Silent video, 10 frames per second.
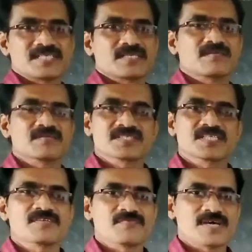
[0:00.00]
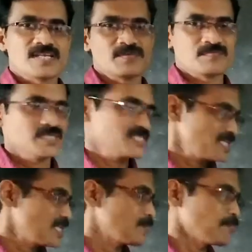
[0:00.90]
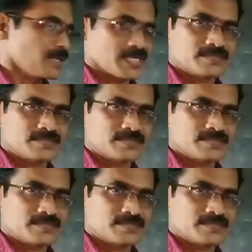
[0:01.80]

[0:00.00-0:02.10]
Constant value means a number,